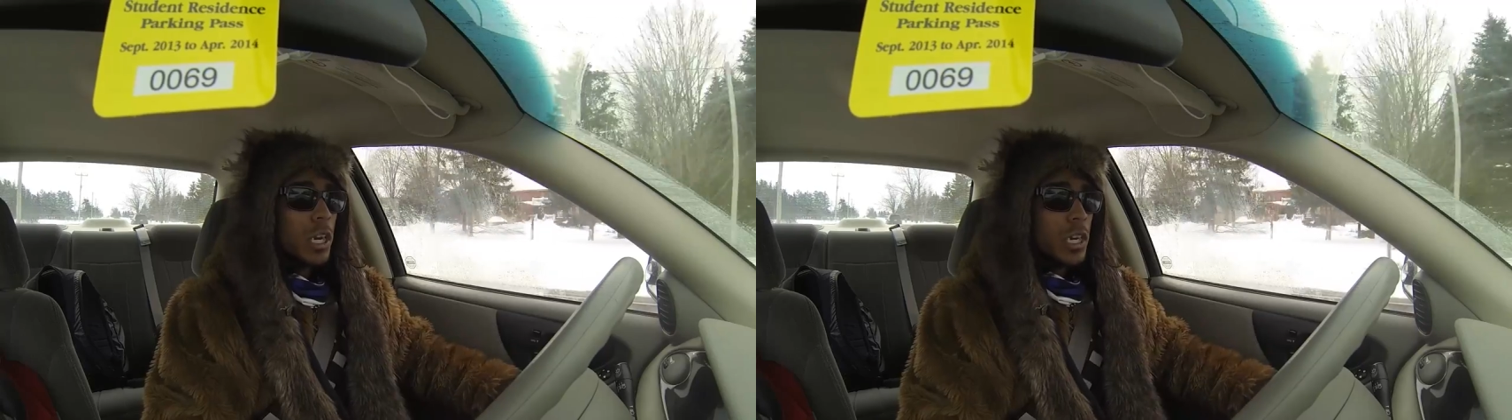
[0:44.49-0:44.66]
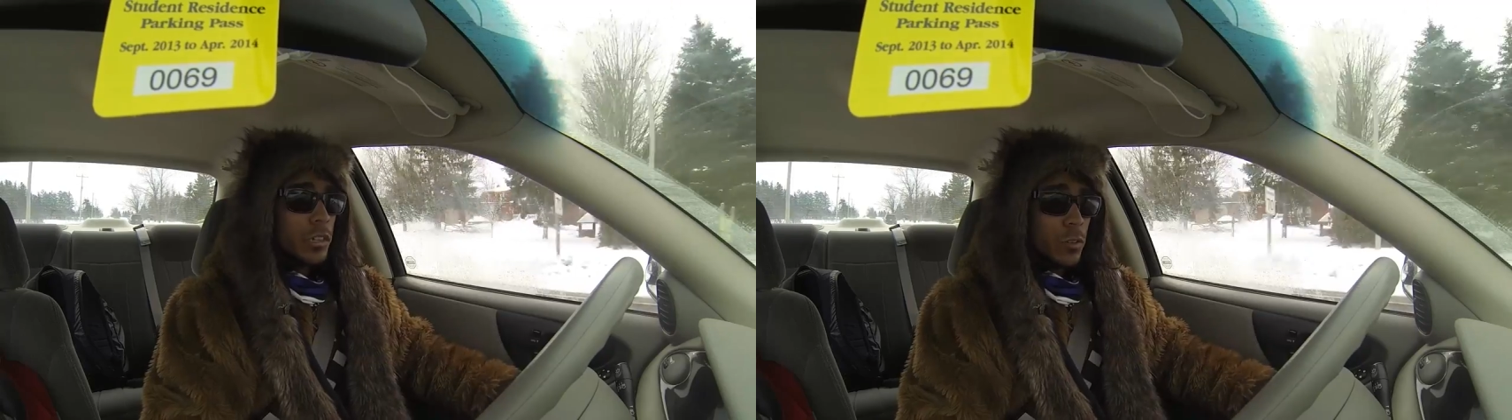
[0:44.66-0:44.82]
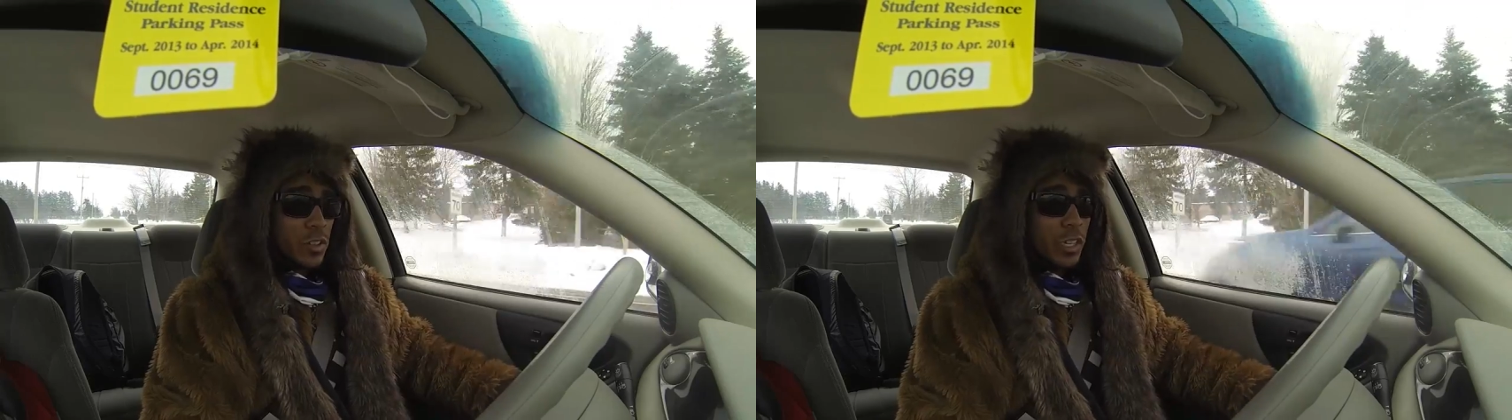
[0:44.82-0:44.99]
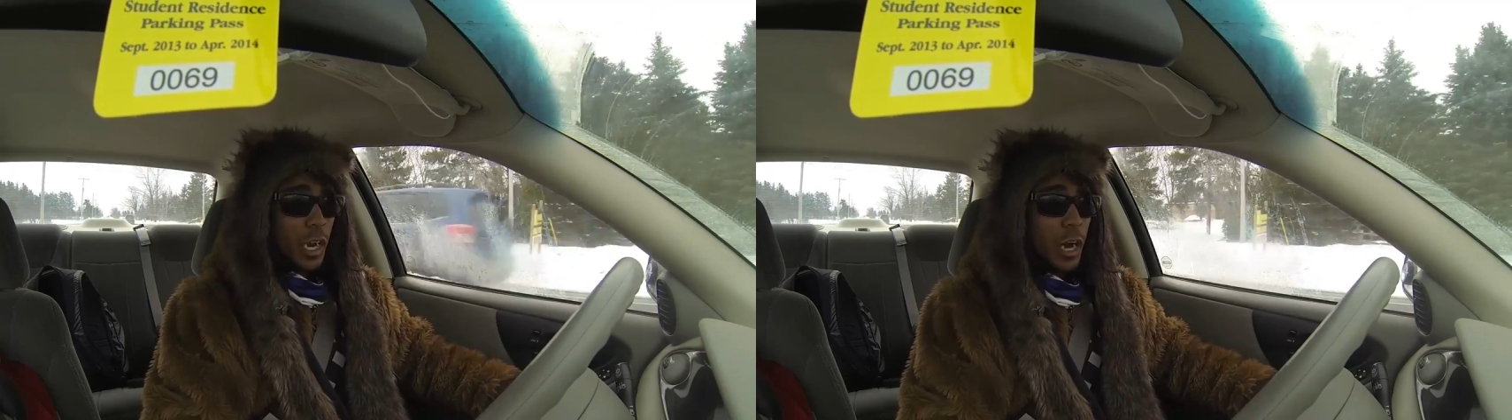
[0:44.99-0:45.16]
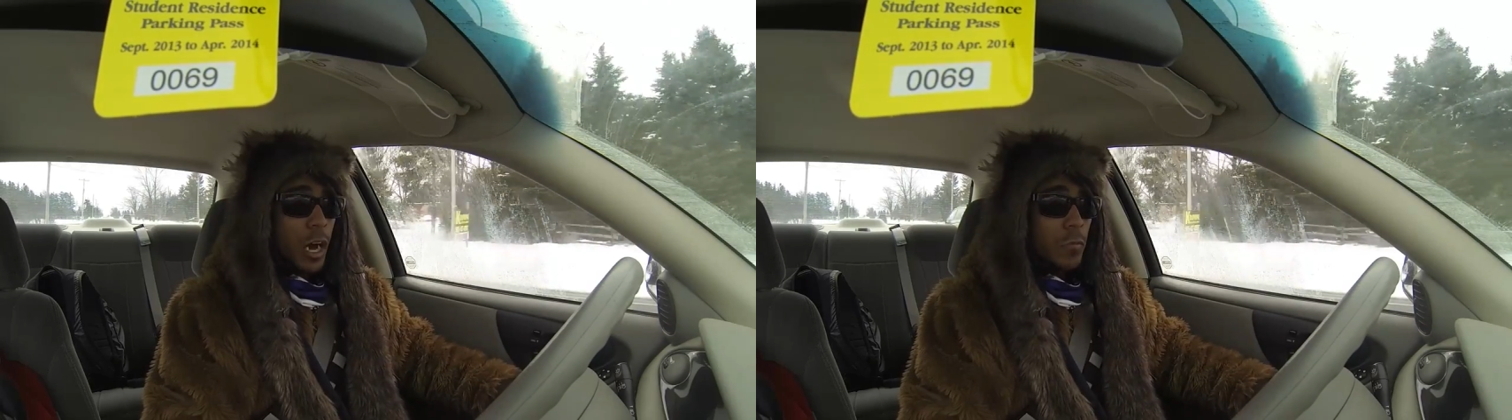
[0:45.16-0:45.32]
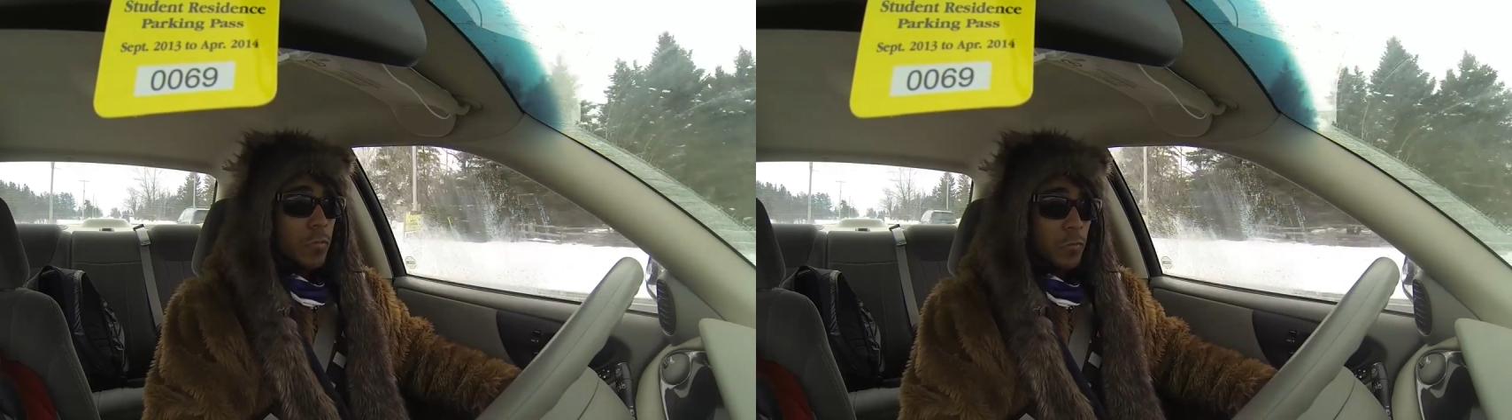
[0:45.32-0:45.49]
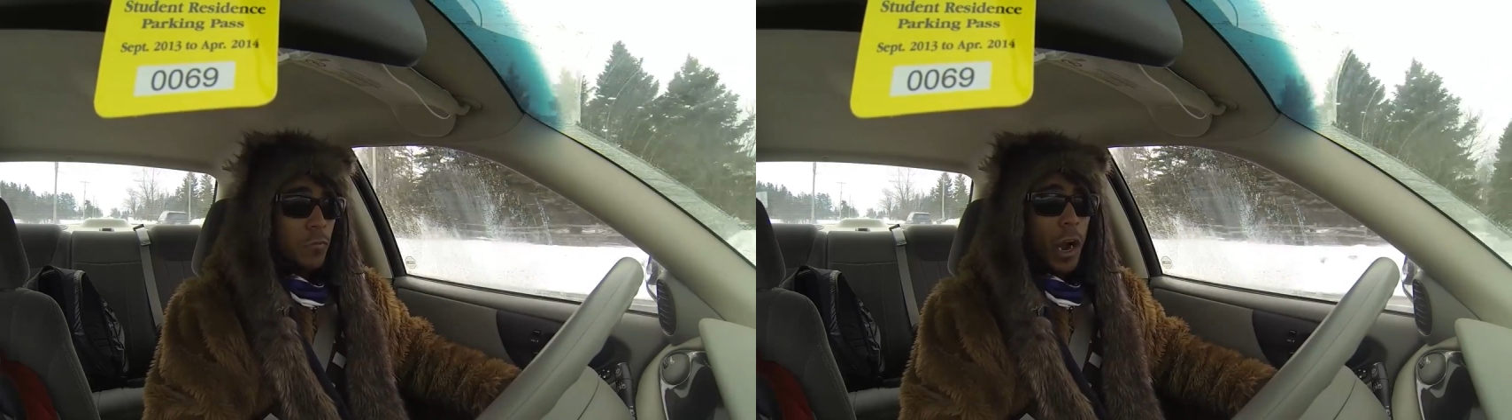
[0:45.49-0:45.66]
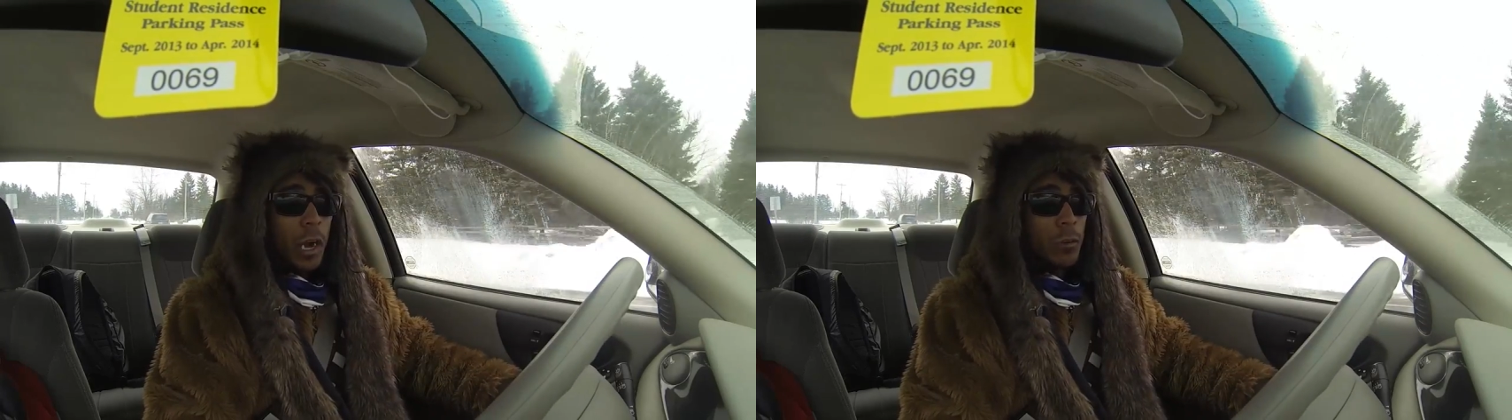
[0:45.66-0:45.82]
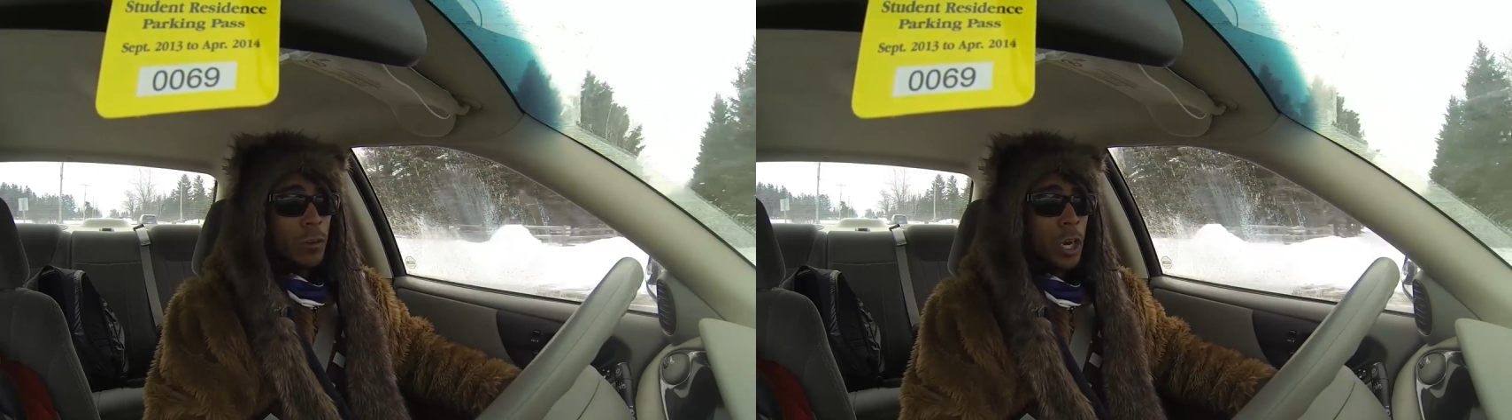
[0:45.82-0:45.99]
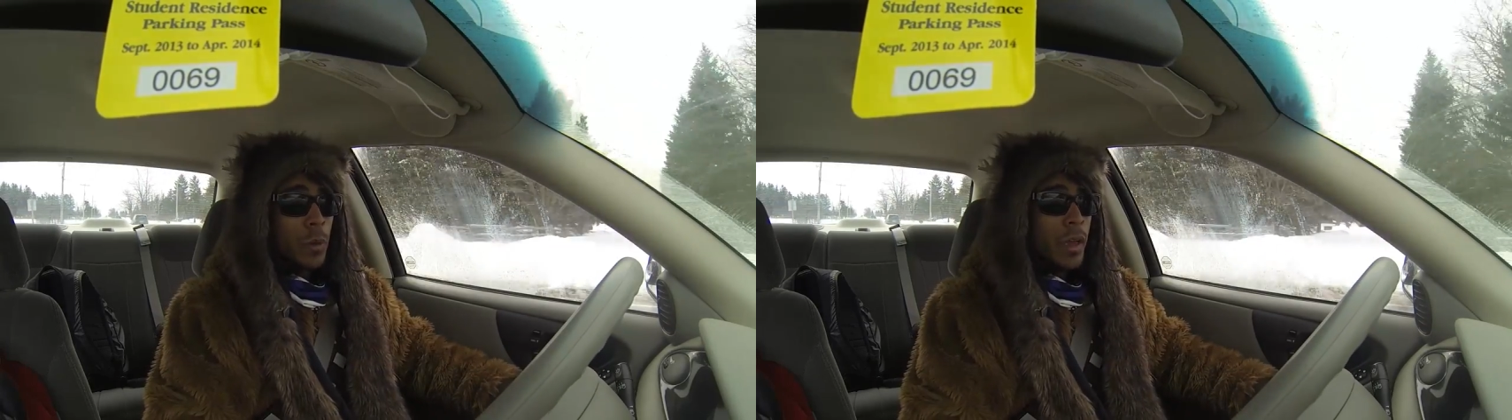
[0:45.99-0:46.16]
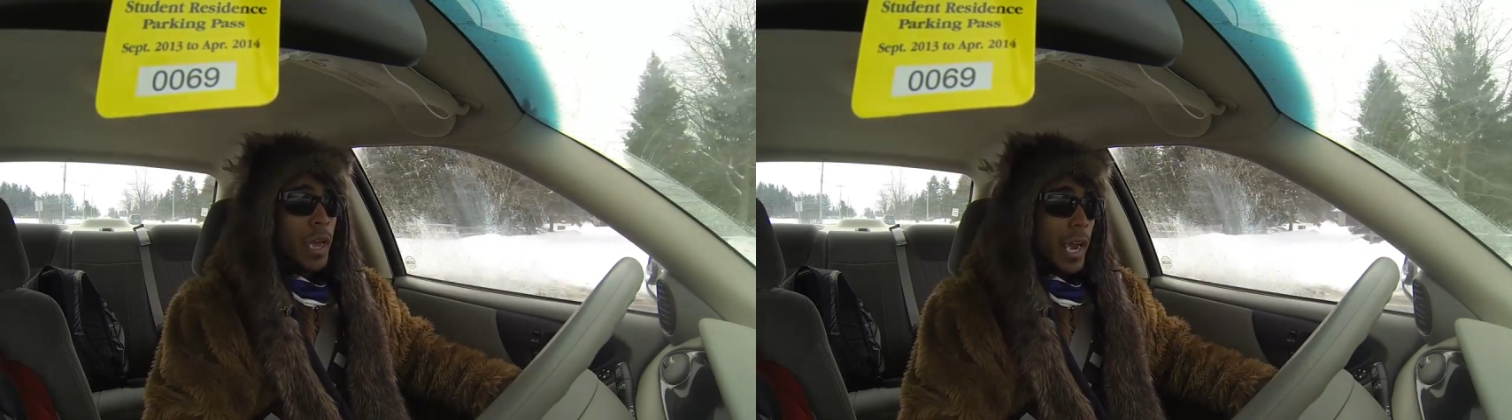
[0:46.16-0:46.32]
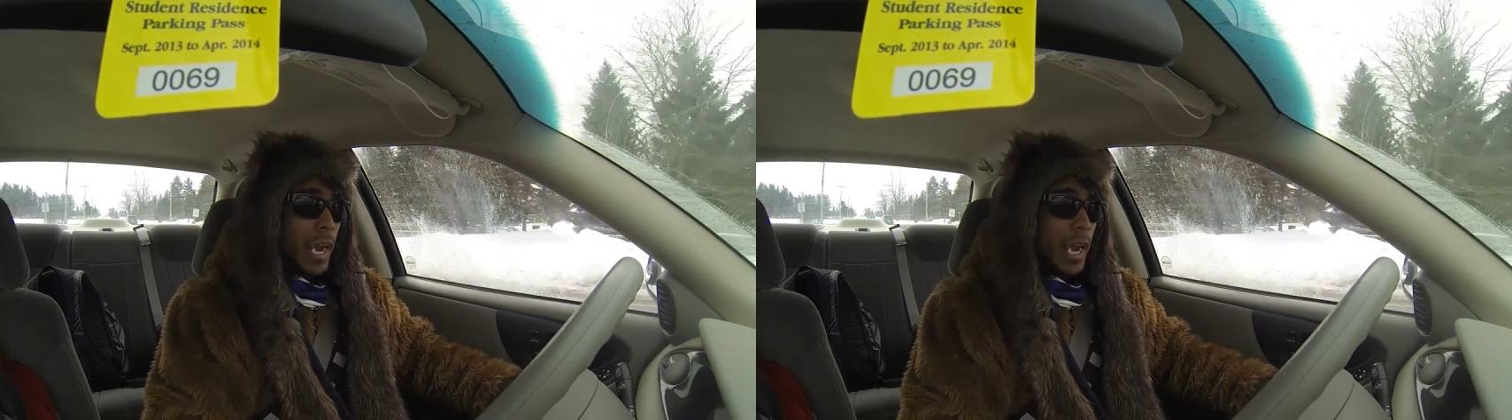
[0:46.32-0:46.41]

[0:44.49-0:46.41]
to set off the fire alarm